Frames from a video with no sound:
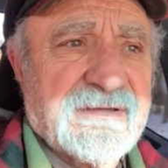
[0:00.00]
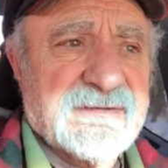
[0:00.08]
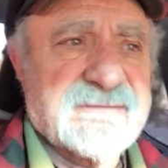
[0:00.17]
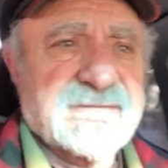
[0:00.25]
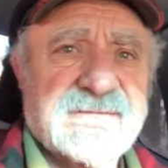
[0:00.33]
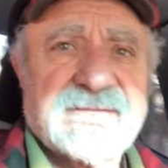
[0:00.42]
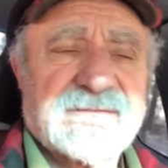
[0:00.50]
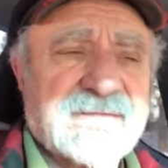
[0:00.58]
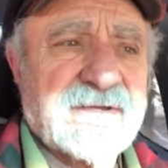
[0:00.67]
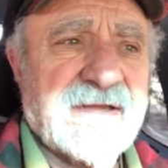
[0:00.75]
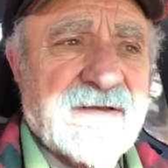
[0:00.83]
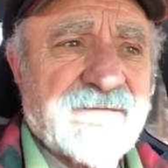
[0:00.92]
uh,
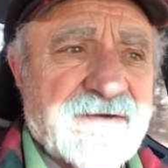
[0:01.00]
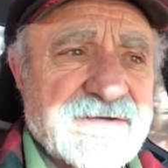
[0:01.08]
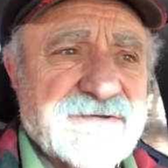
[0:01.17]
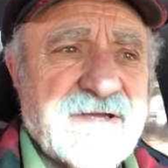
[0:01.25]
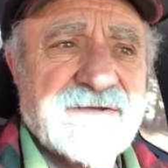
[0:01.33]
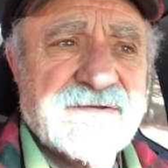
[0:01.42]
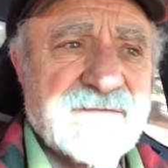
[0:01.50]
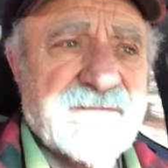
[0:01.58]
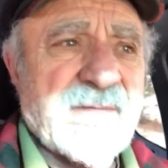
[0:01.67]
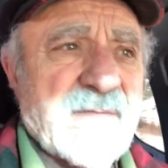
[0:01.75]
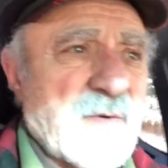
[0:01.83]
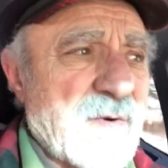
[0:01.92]
the end of our season,
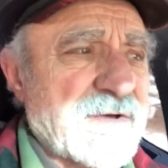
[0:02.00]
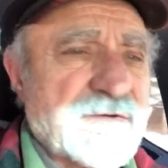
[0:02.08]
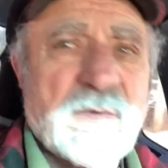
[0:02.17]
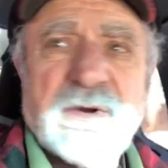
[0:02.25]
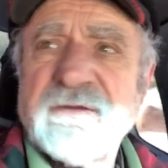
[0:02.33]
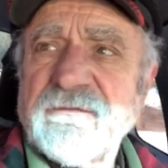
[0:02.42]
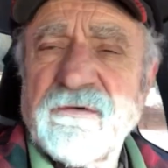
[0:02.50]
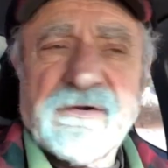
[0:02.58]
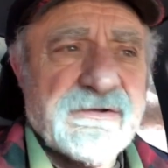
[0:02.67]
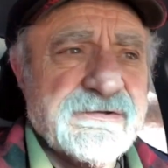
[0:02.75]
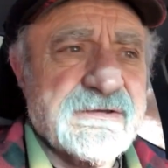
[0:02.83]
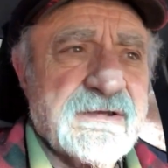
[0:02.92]
February
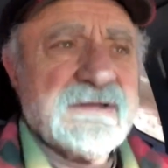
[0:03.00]
21st.